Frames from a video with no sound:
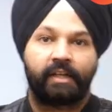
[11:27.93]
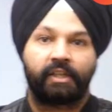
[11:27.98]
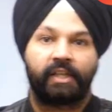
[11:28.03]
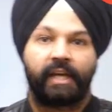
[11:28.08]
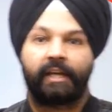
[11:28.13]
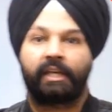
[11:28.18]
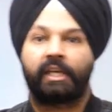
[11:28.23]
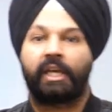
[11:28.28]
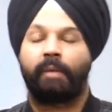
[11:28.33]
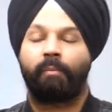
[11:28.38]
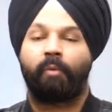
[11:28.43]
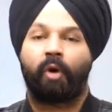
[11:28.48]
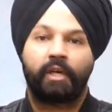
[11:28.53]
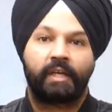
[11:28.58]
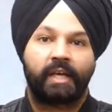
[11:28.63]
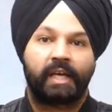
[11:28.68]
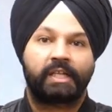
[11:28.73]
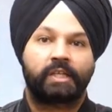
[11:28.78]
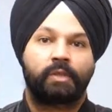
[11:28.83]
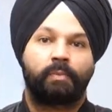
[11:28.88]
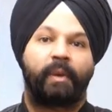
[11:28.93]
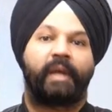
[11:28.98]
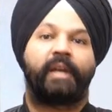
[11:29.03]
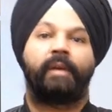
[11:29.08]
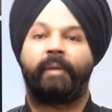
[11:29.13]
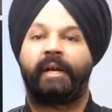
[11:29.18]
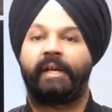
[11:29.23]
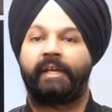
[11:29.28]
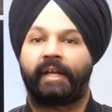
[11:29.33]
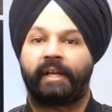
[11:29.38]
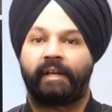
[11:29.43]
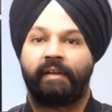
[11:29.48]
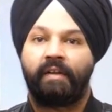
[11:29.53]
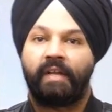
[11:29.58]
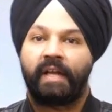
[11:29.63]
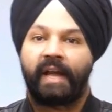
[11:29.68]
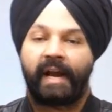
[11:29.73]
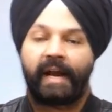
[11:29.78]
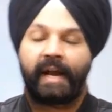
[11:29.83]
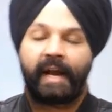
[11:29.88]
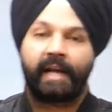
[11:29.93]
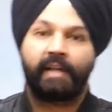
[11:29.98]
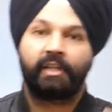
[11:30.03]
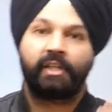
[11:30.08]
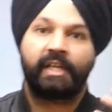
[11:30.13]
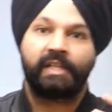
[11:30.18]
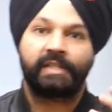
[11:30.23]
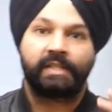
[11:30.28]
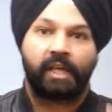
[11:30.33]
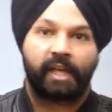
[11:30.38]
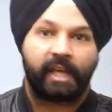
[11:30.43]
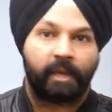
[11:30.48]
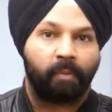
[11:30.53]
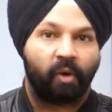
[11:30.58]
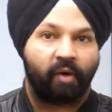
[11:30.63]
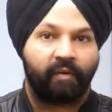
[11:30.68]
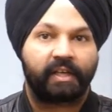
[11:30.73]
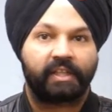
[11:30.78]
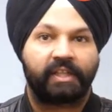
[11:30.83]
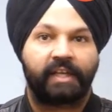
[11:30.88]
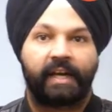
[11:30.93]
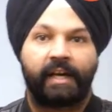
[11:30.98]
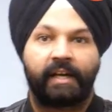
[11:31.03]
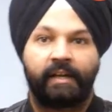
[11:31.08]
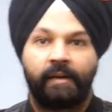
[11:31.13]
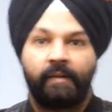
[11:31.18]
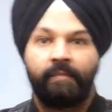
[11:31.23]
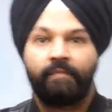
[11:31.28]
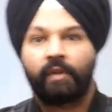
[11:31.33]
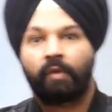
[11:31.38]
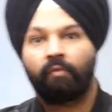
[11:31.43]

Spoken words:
and they keep on experimenting. And they sleep over there.